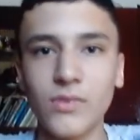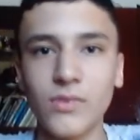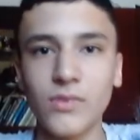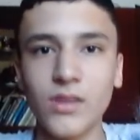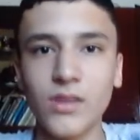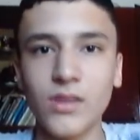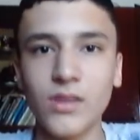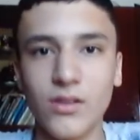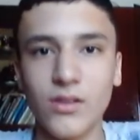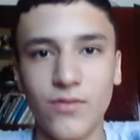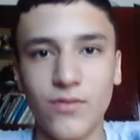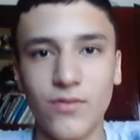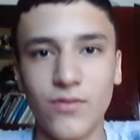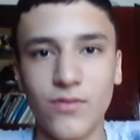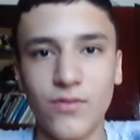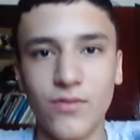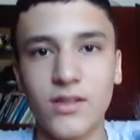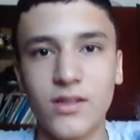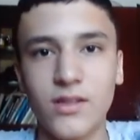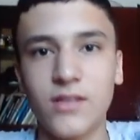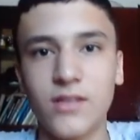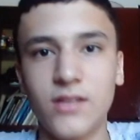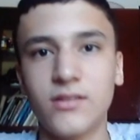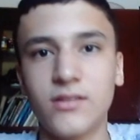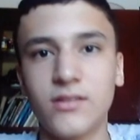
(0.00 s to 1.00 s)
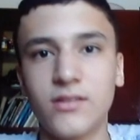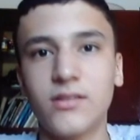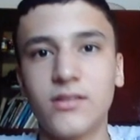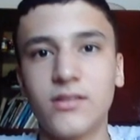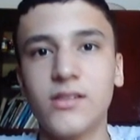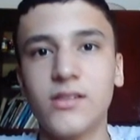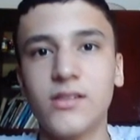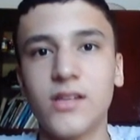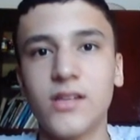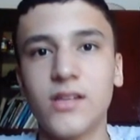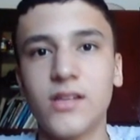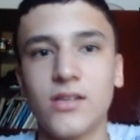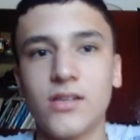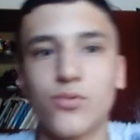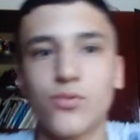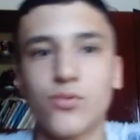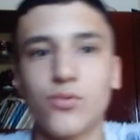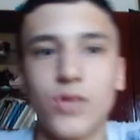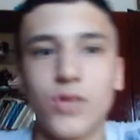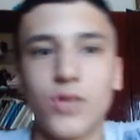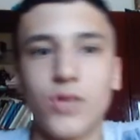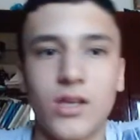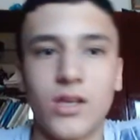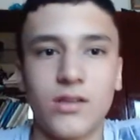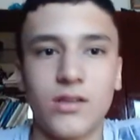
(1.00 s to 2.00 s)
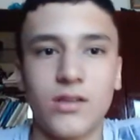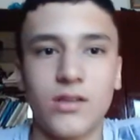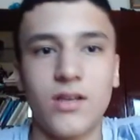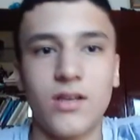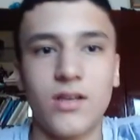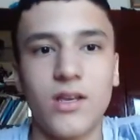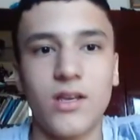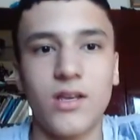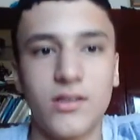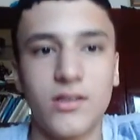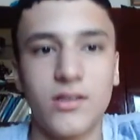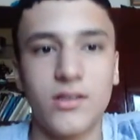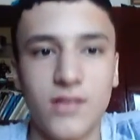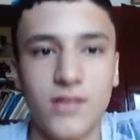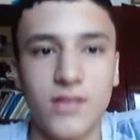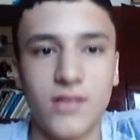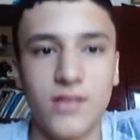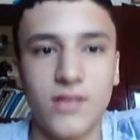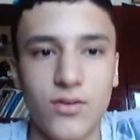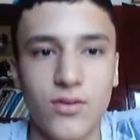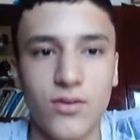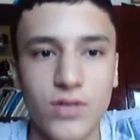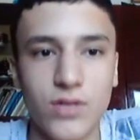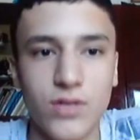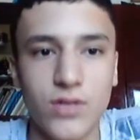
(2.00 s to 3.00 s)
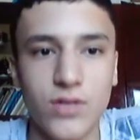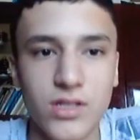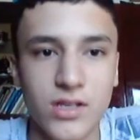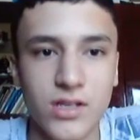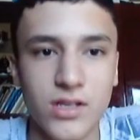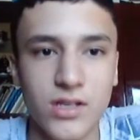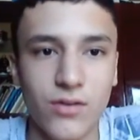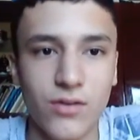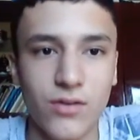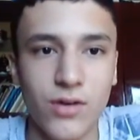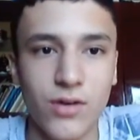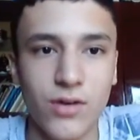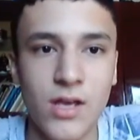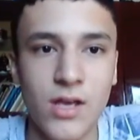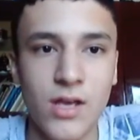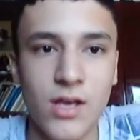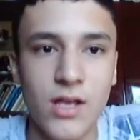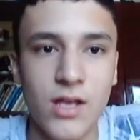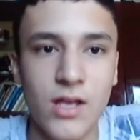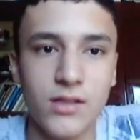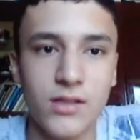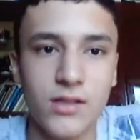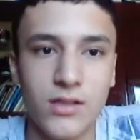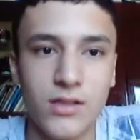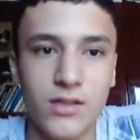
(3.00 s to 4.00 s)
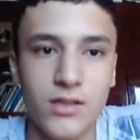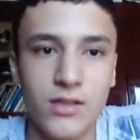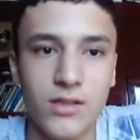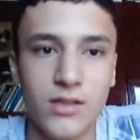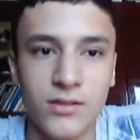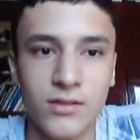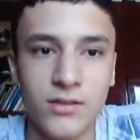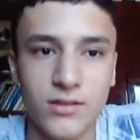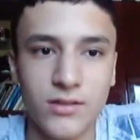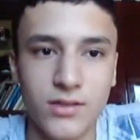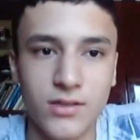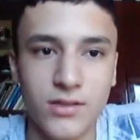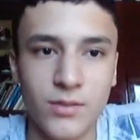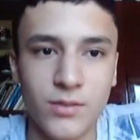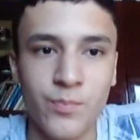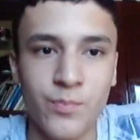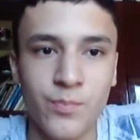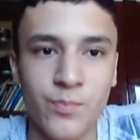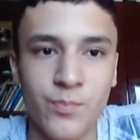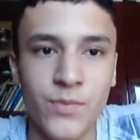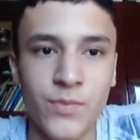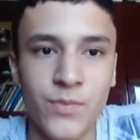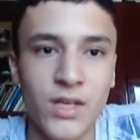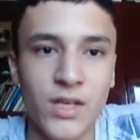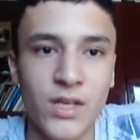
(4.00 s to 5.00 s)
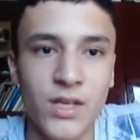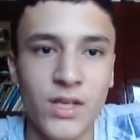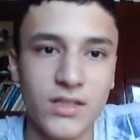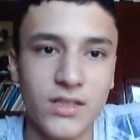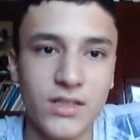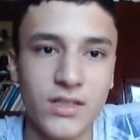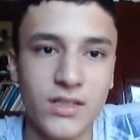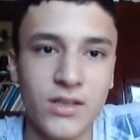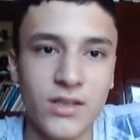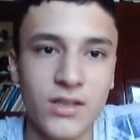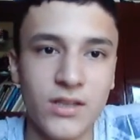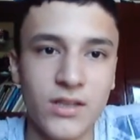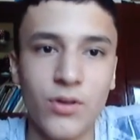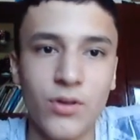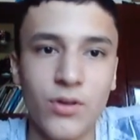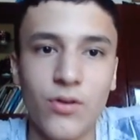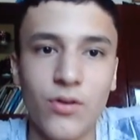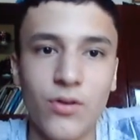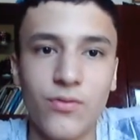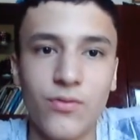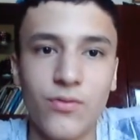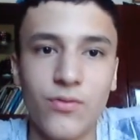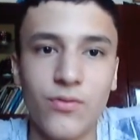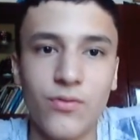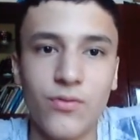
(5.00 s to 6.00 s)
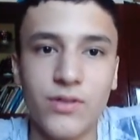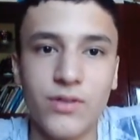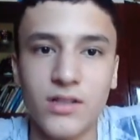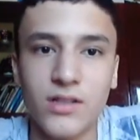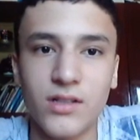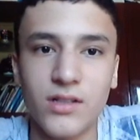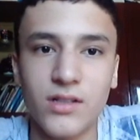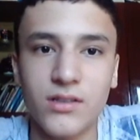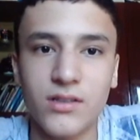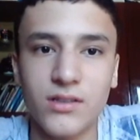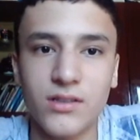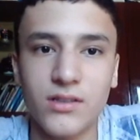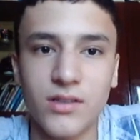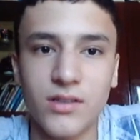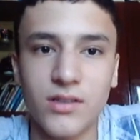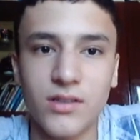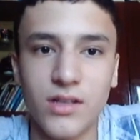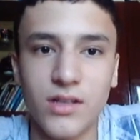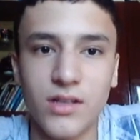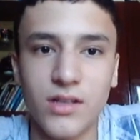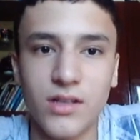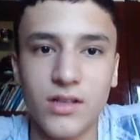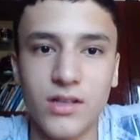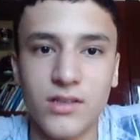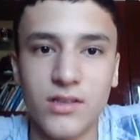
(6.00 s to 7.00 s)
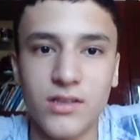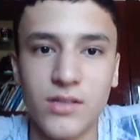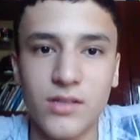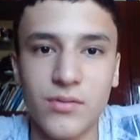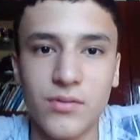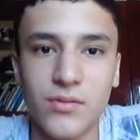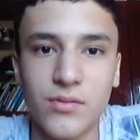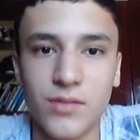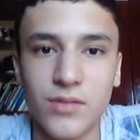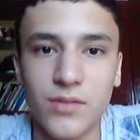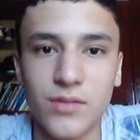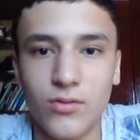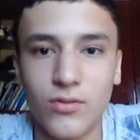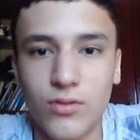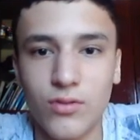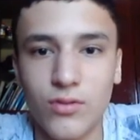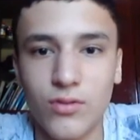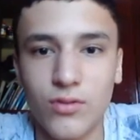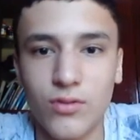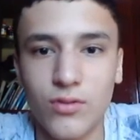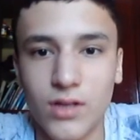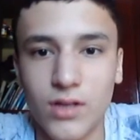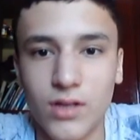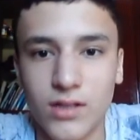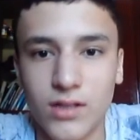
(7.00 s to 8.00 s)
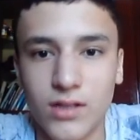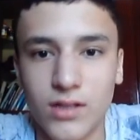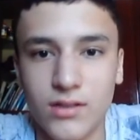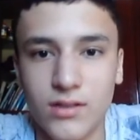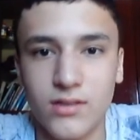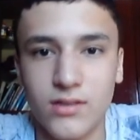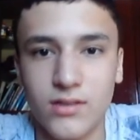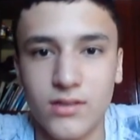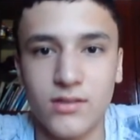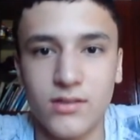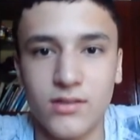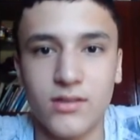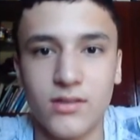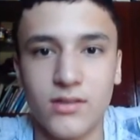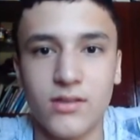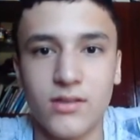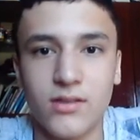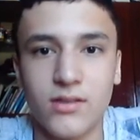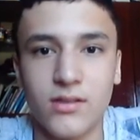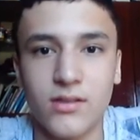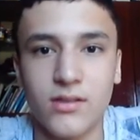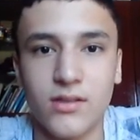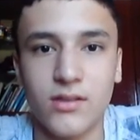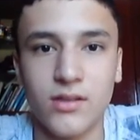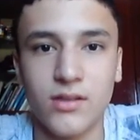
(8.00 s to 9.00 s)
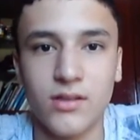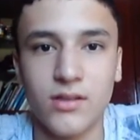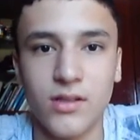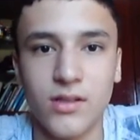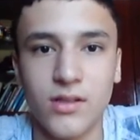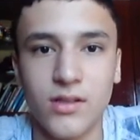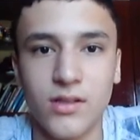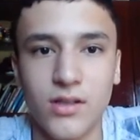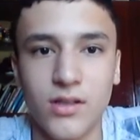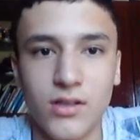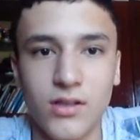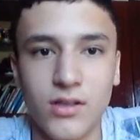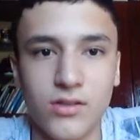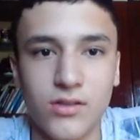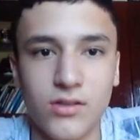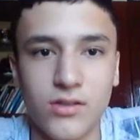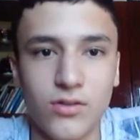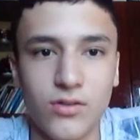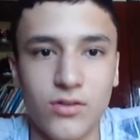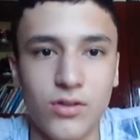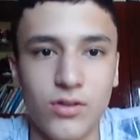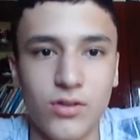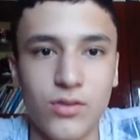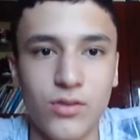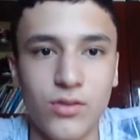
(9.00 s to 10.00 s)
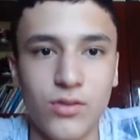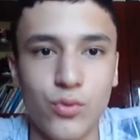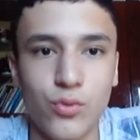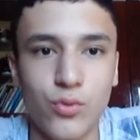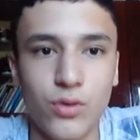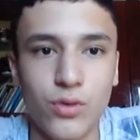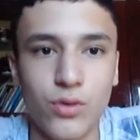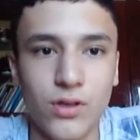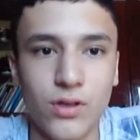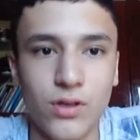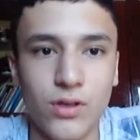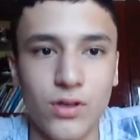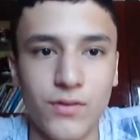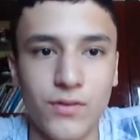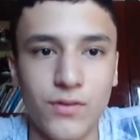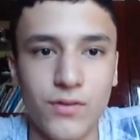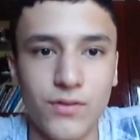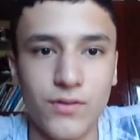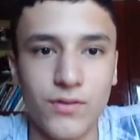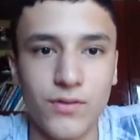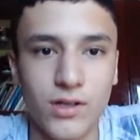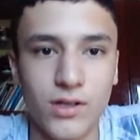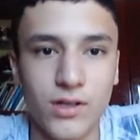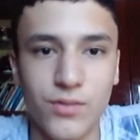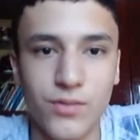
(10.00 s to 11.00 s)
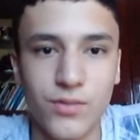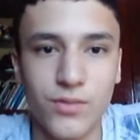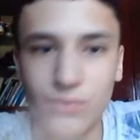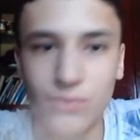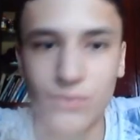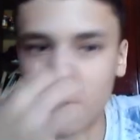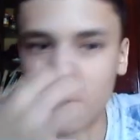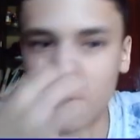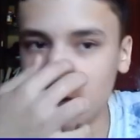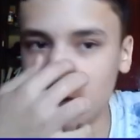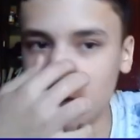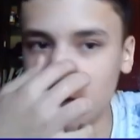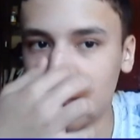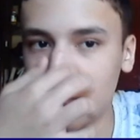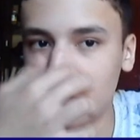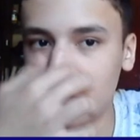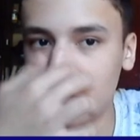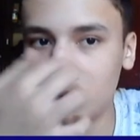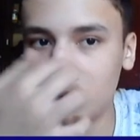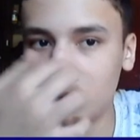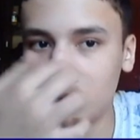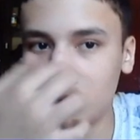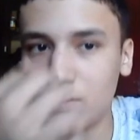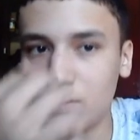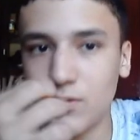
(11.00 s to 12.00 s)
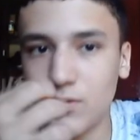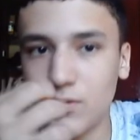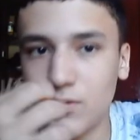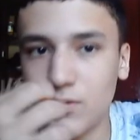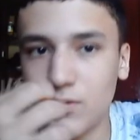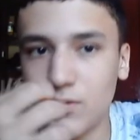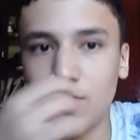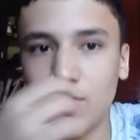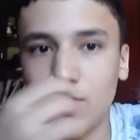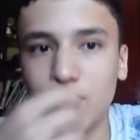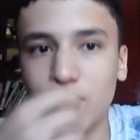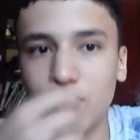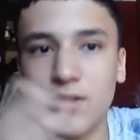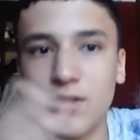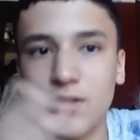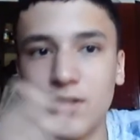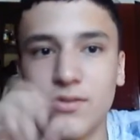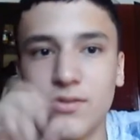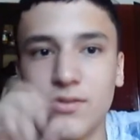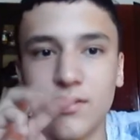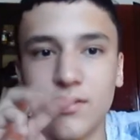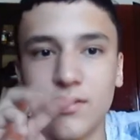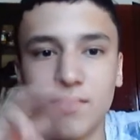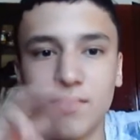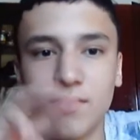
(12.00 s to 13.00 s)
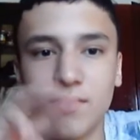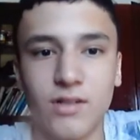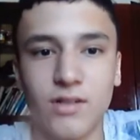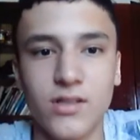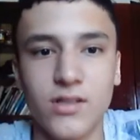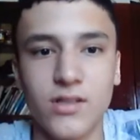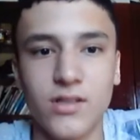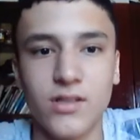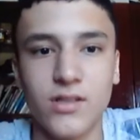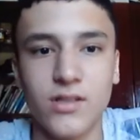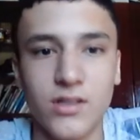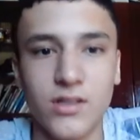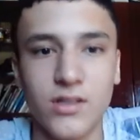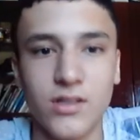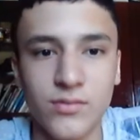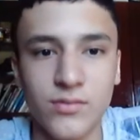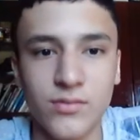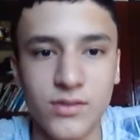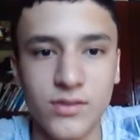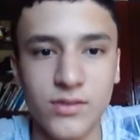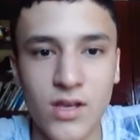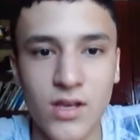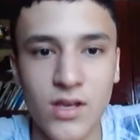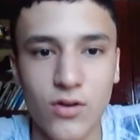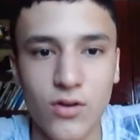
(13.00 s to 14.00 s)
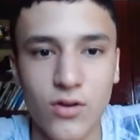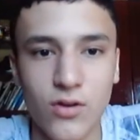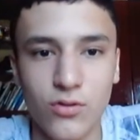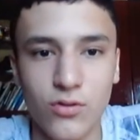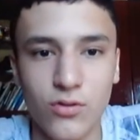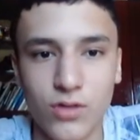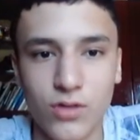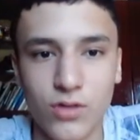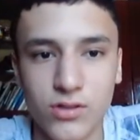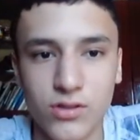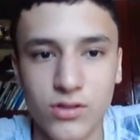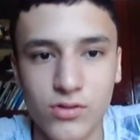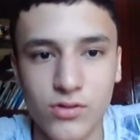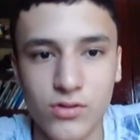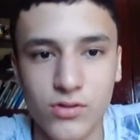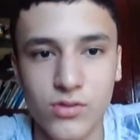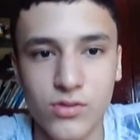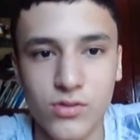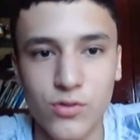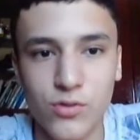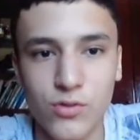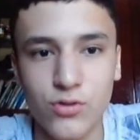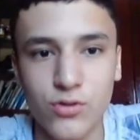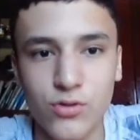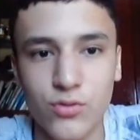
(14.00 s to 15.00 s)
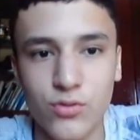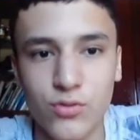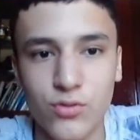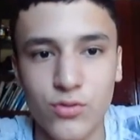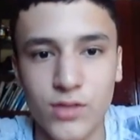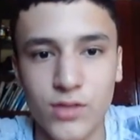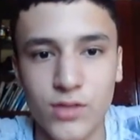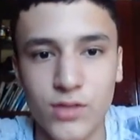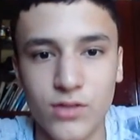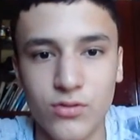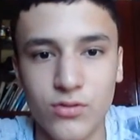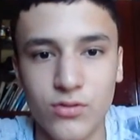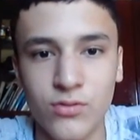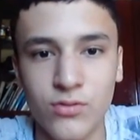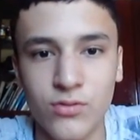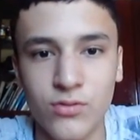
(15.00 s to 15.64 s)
find densities, and we can take its average as our density. An example of results table might look like this. So here we are repeating this experiment for each 3 times, or you can do it more to make sure.